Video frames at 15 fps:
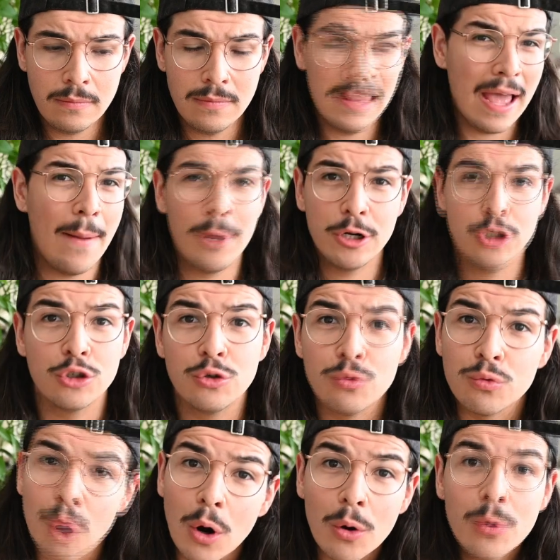that much
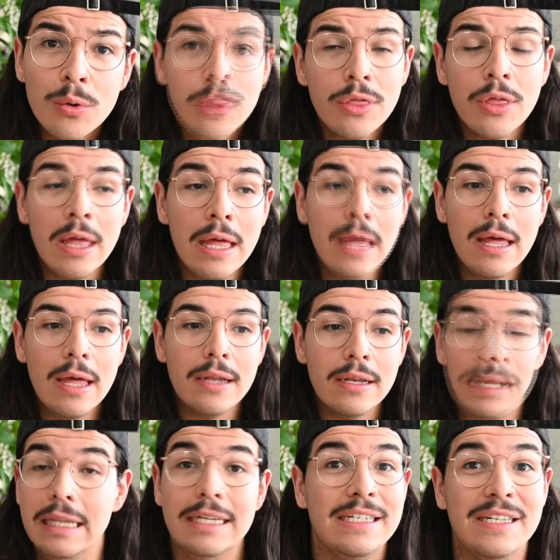growth,
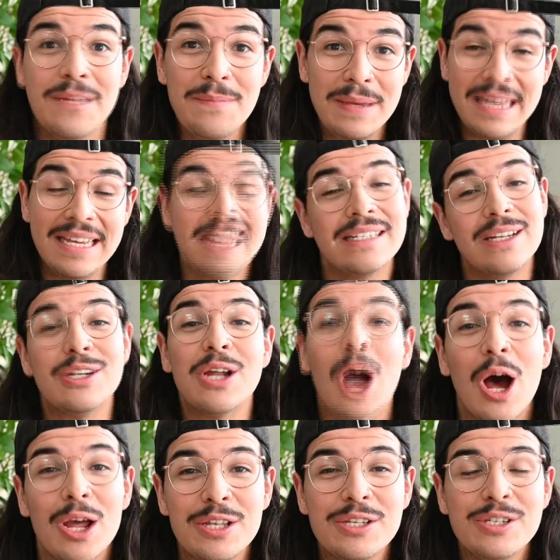at least to me, is a
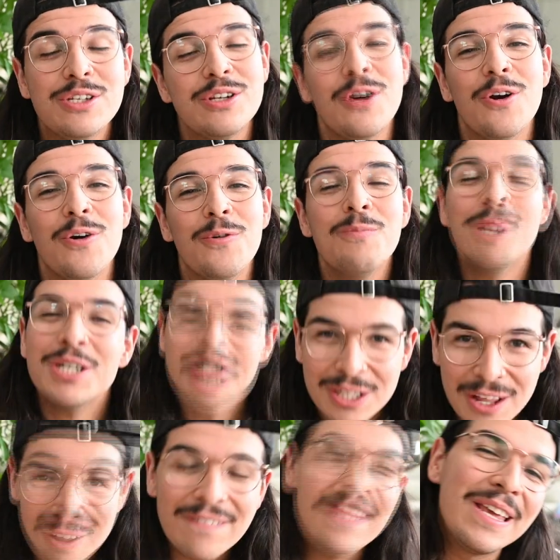ton. So much love.